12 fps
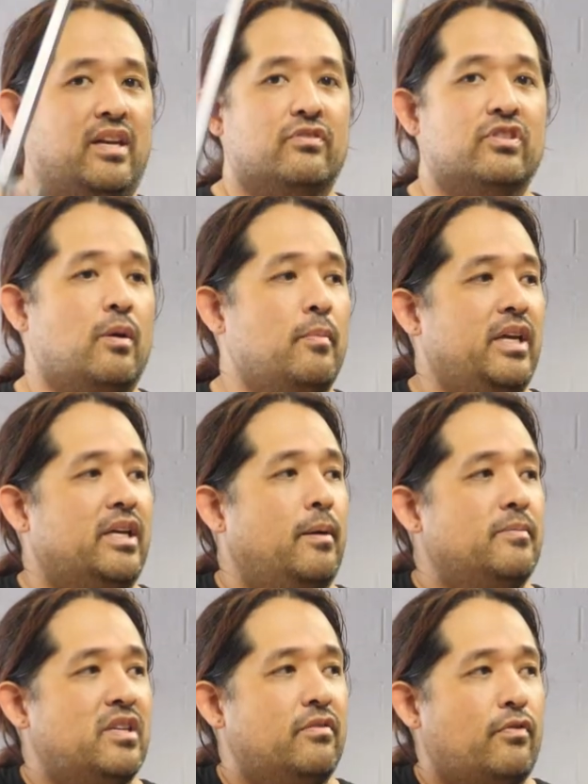and if somebody
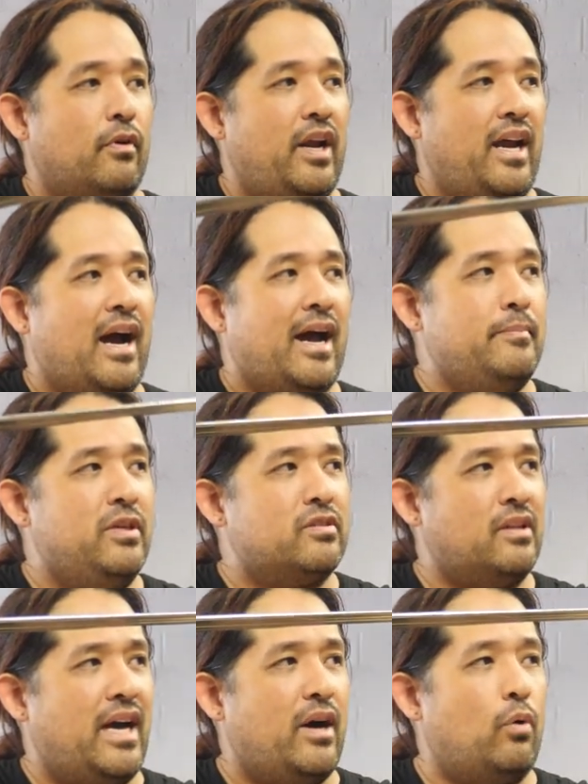comes in for a high
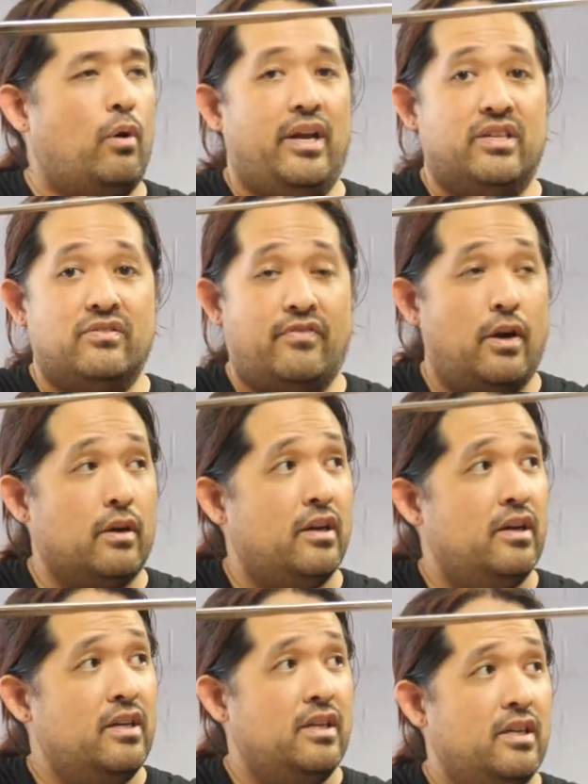Mittelhau or a Svirk,
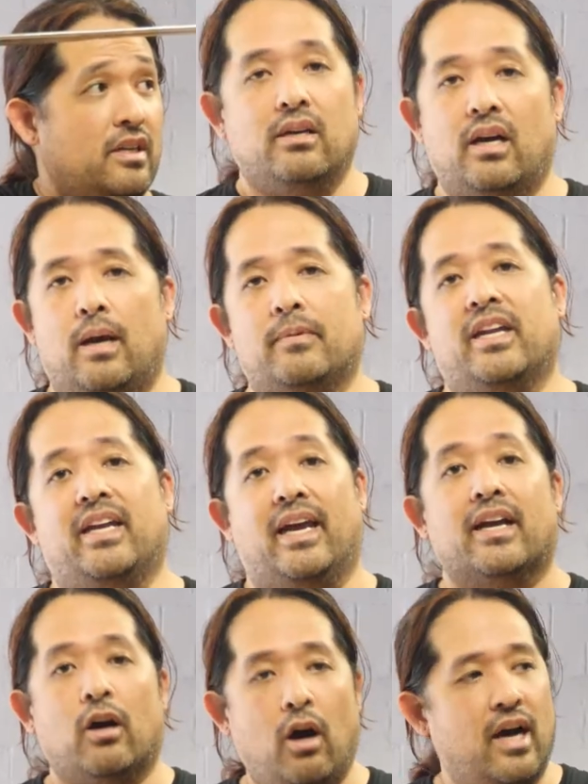I'm going to
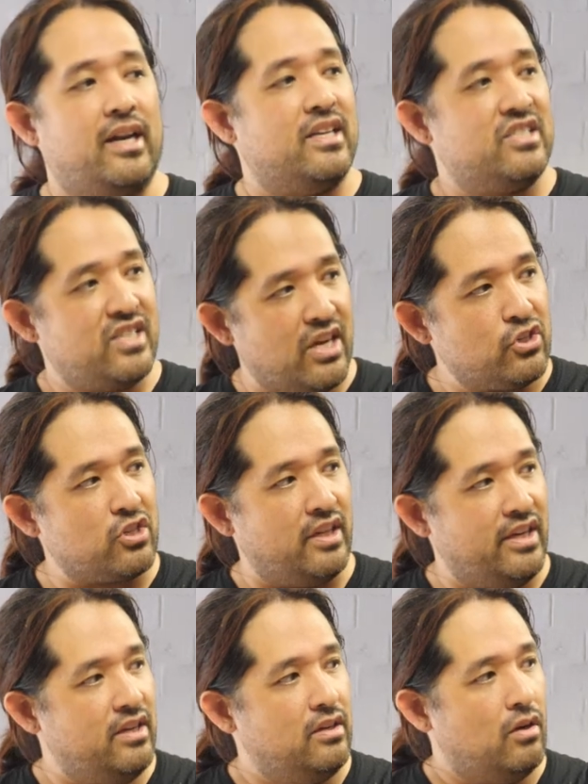get caught
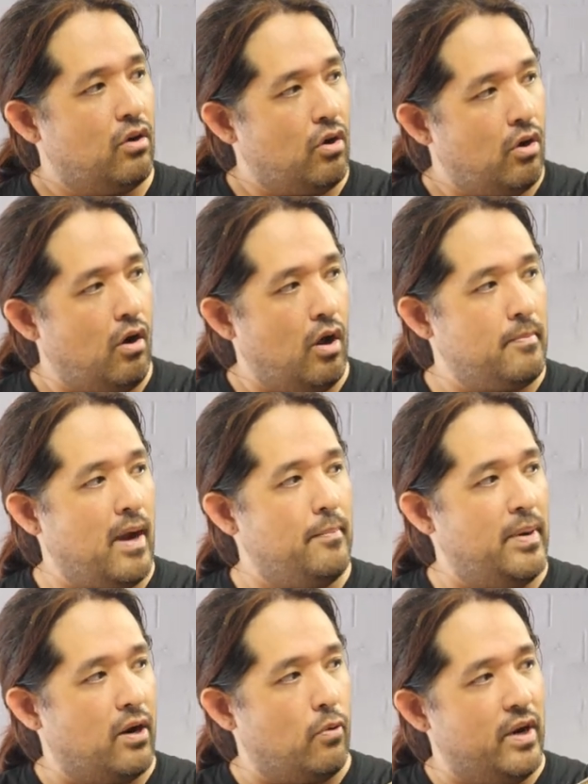essentially on my
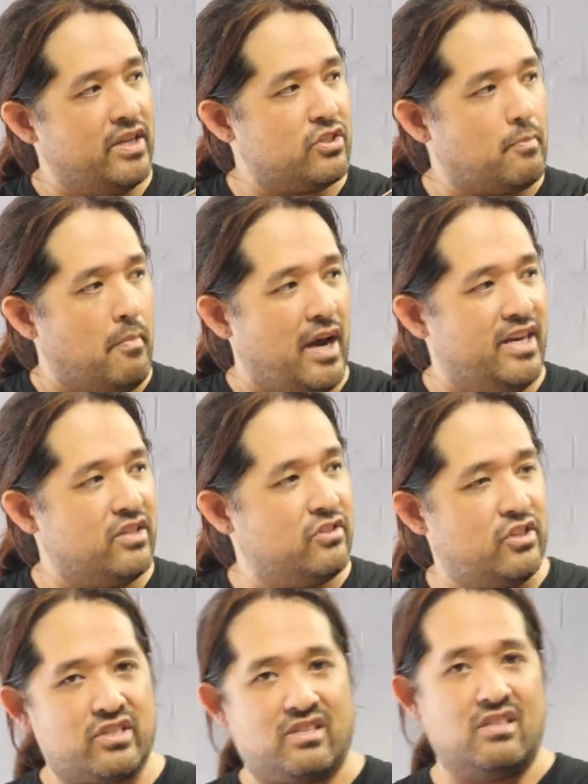bare wrist minus
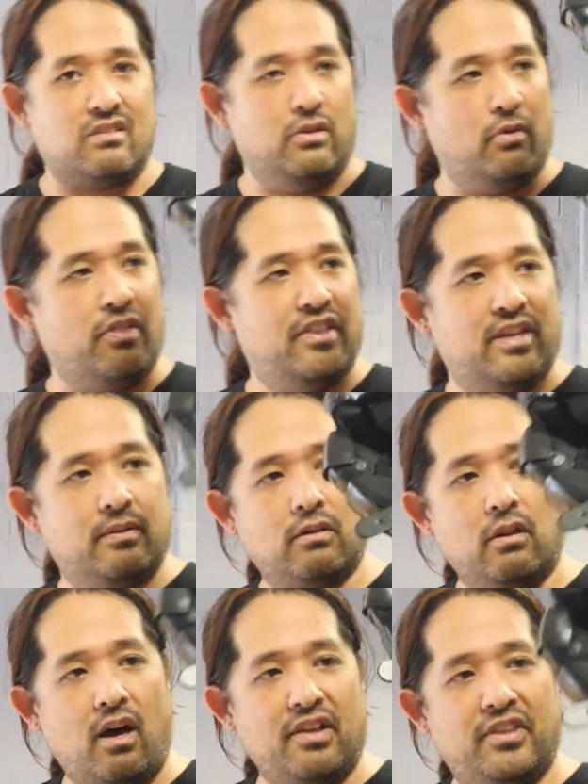just this little thin
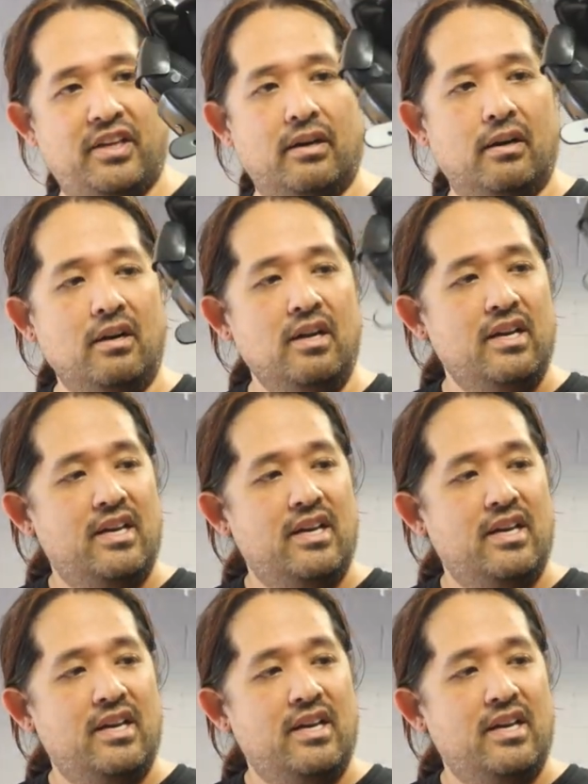cloth here.